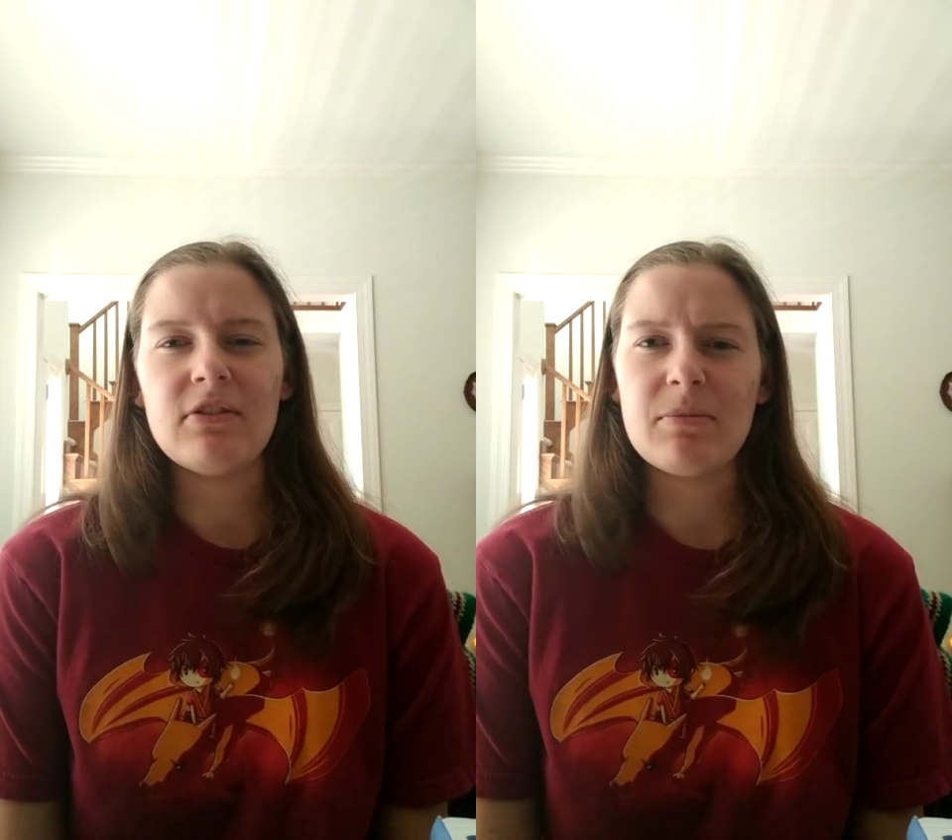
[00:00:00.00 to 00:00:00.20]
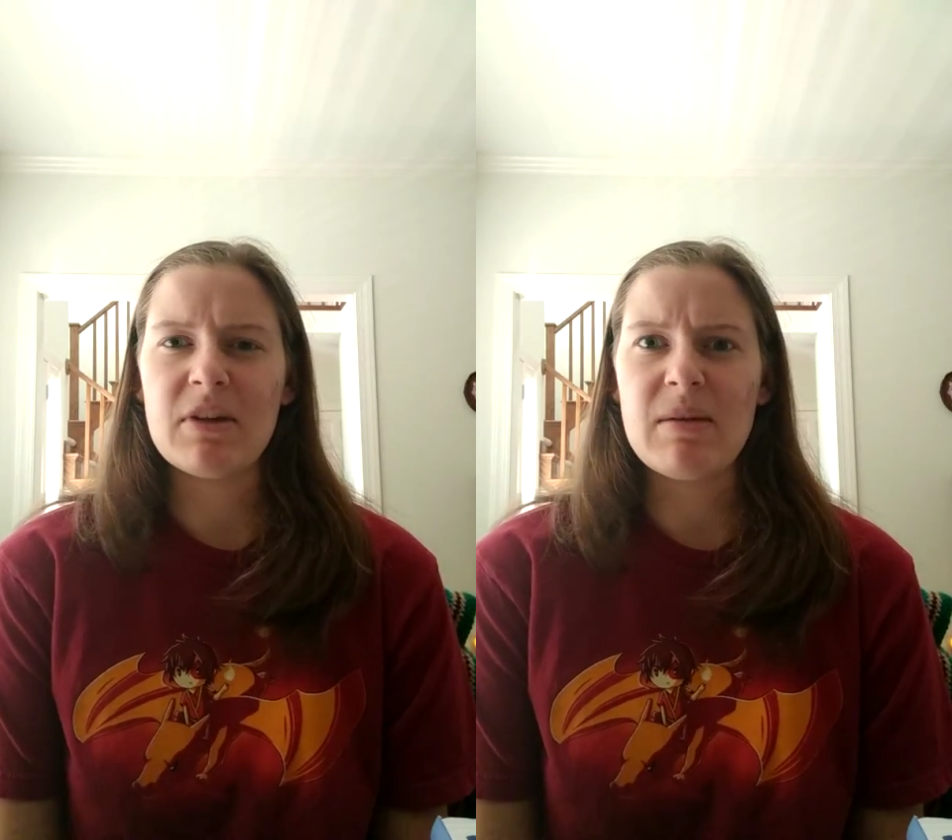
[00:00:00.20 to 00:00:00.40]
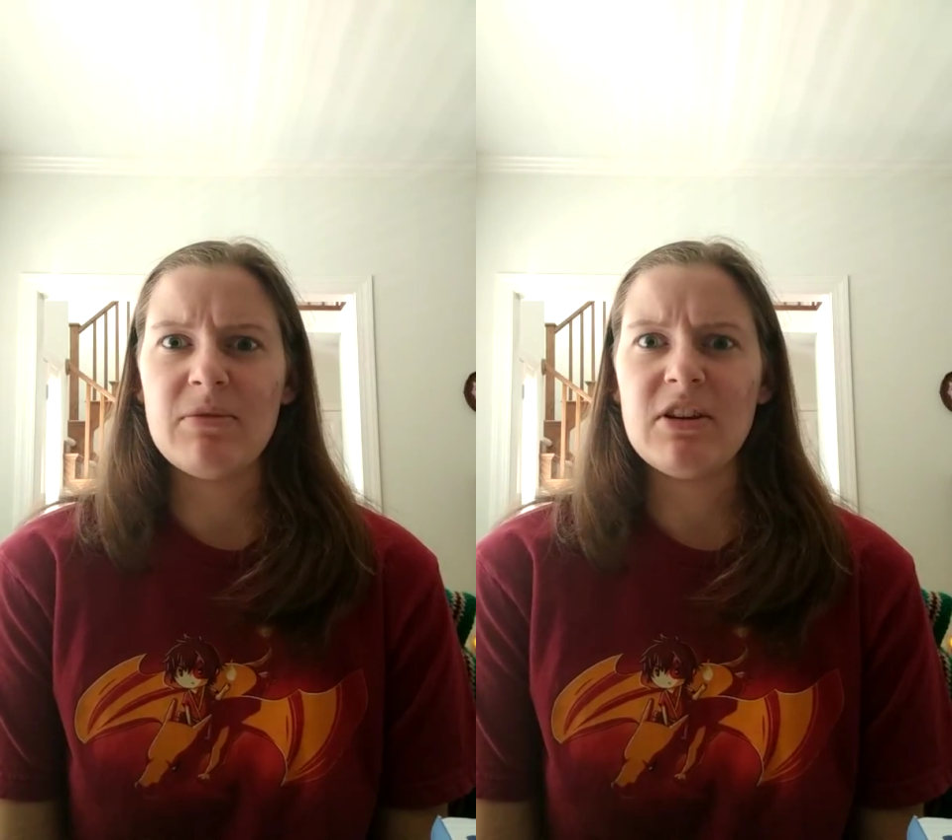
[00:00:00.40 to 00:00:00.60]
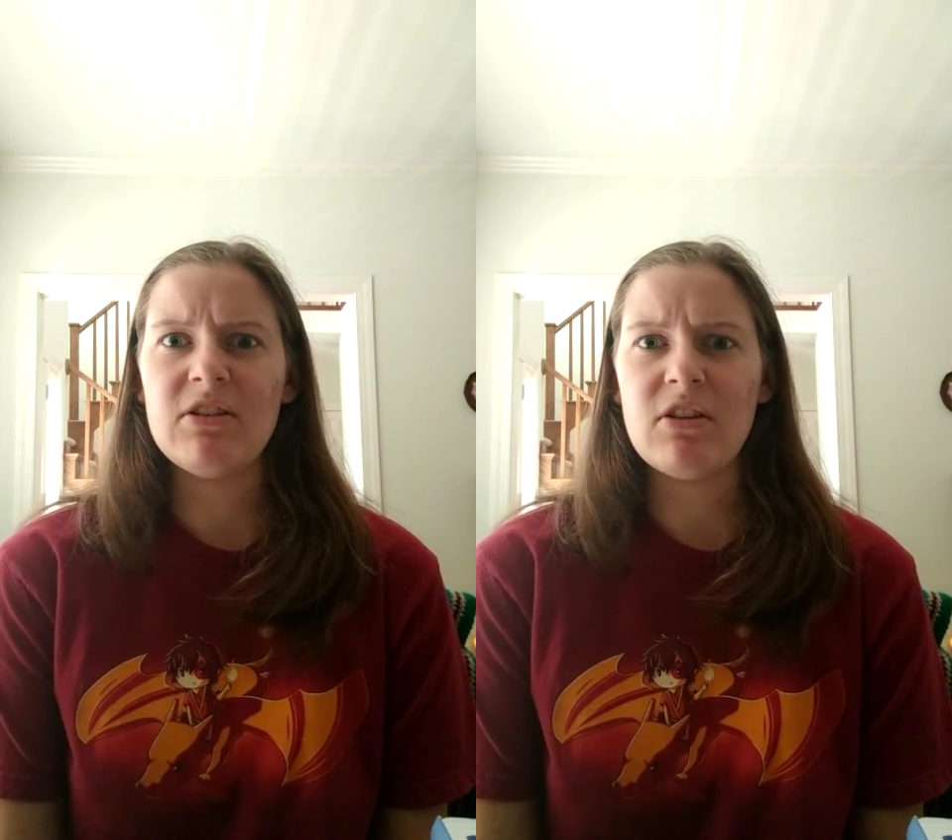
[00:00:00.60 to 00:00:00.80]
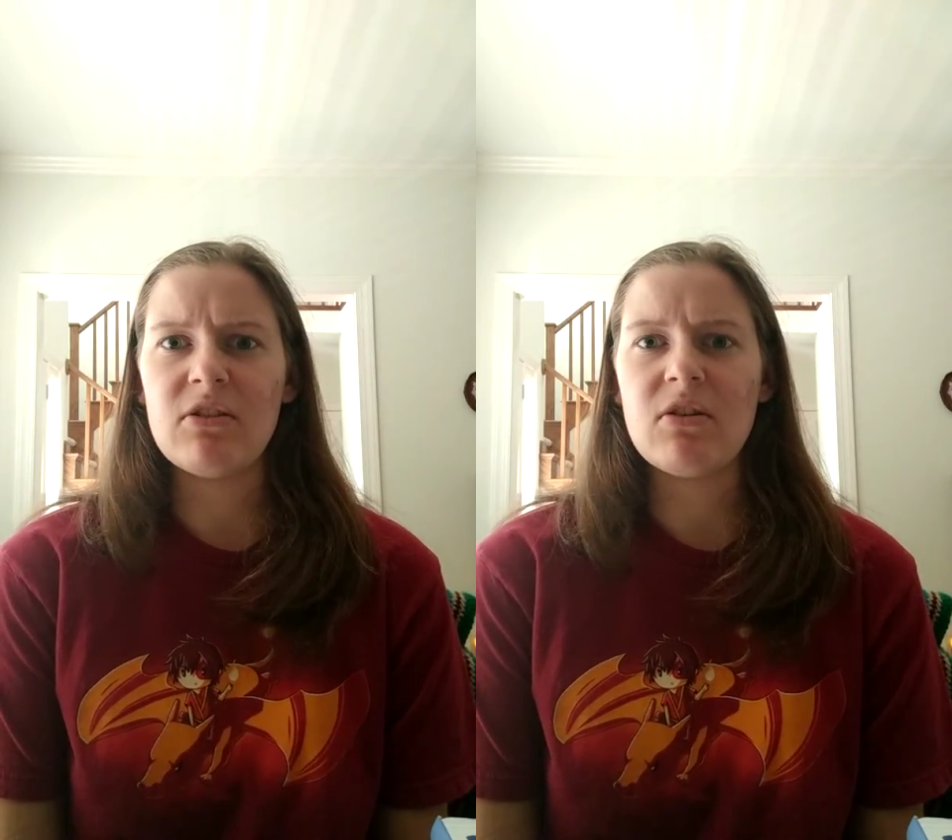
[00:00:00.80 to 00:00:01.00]
sometimes he
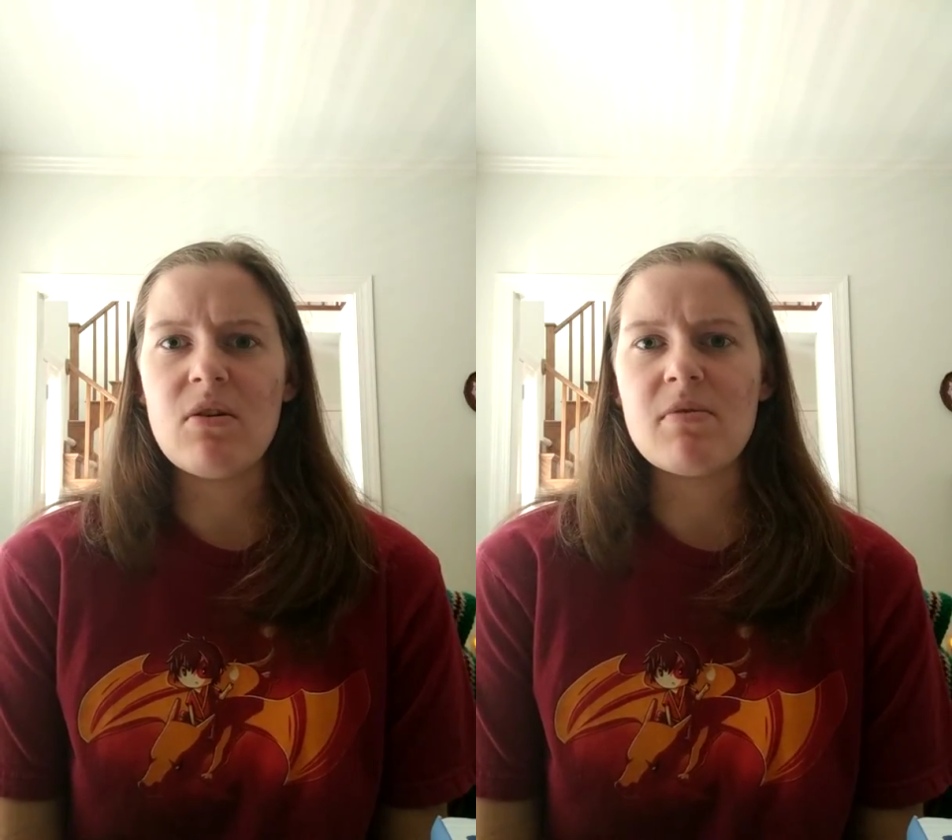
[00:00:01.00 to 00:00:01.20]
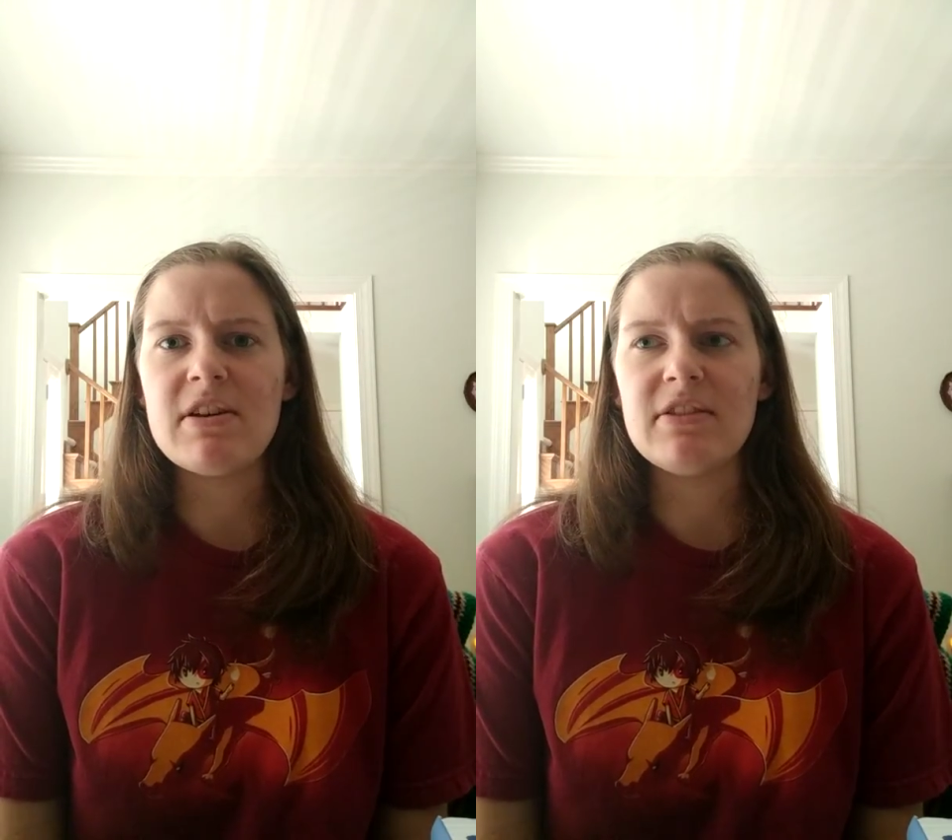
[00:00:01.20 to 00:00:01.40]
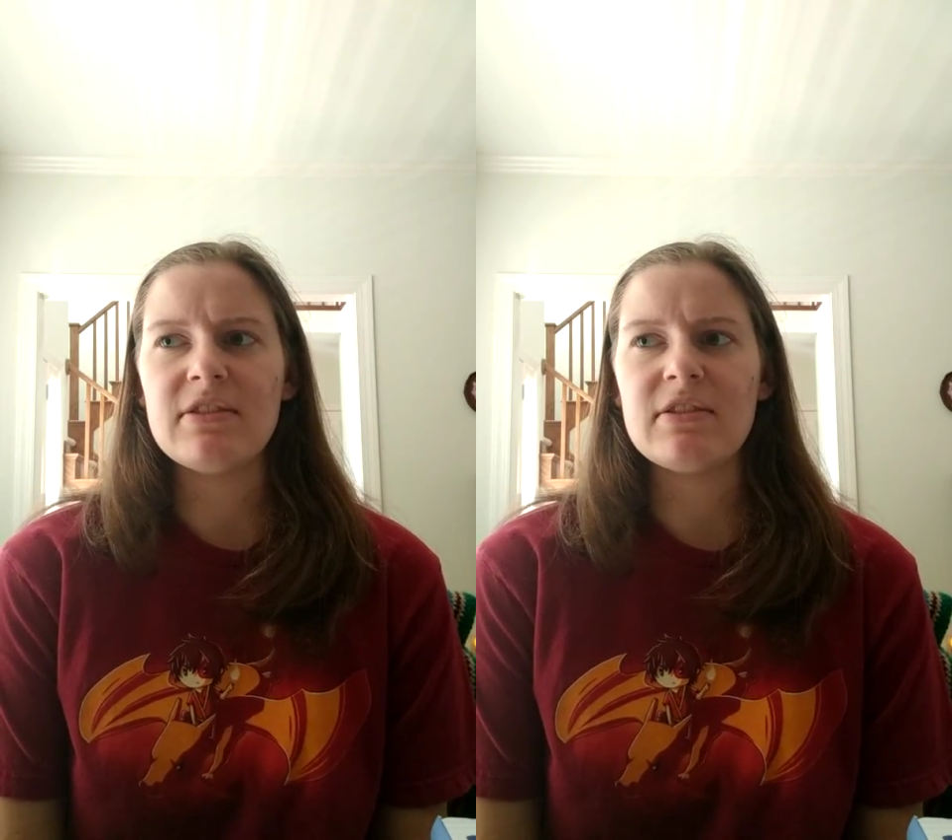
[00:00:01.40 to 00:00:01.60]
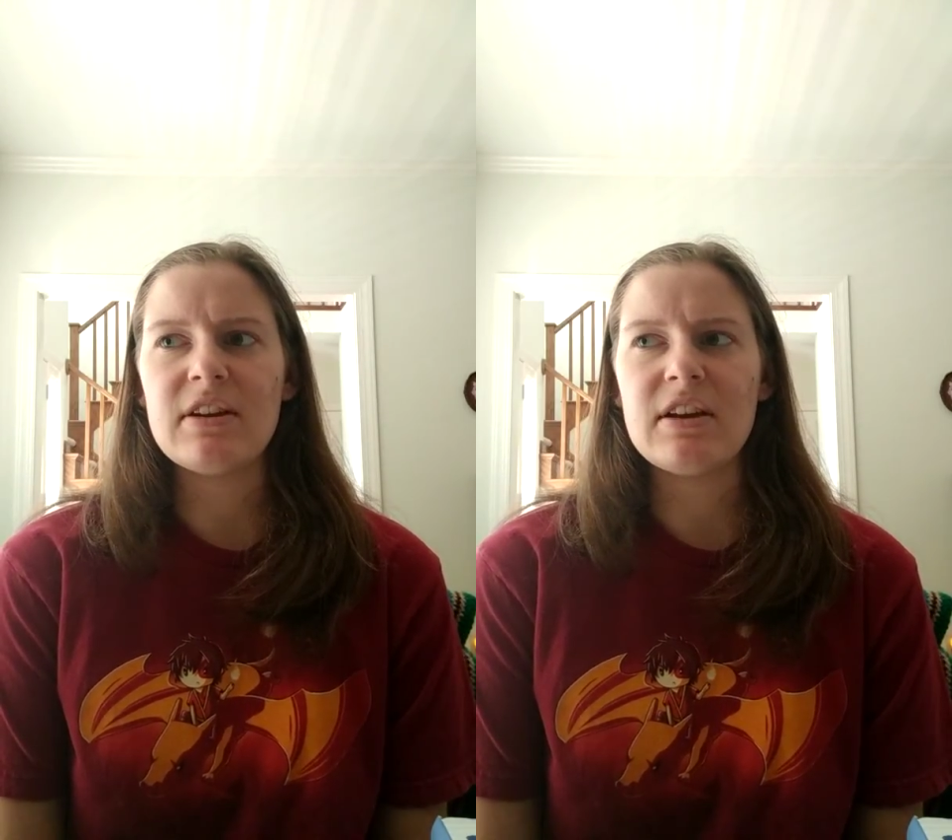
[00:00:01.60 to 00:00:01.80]
doesn't always